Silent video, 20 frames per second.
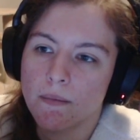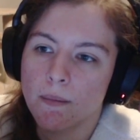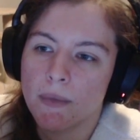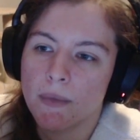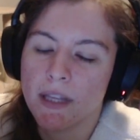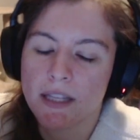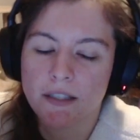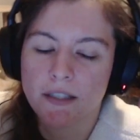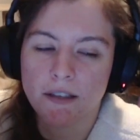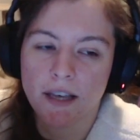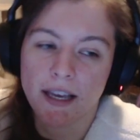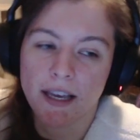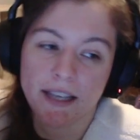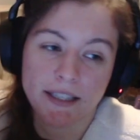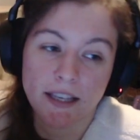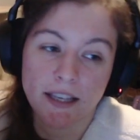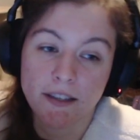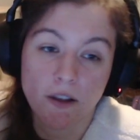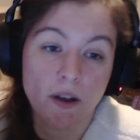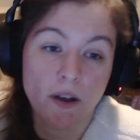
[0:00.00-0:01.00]
but I
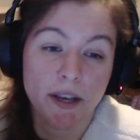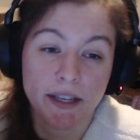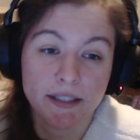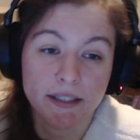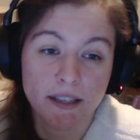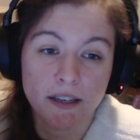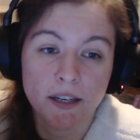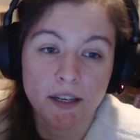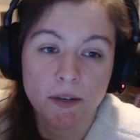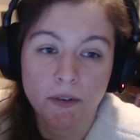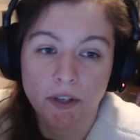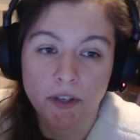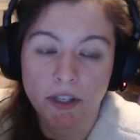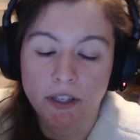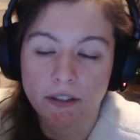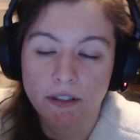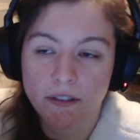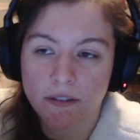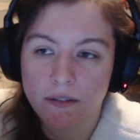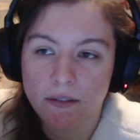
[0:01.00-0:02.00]
guess that's all I can tell you,
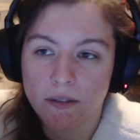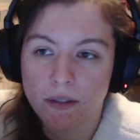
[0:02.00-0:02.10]
really.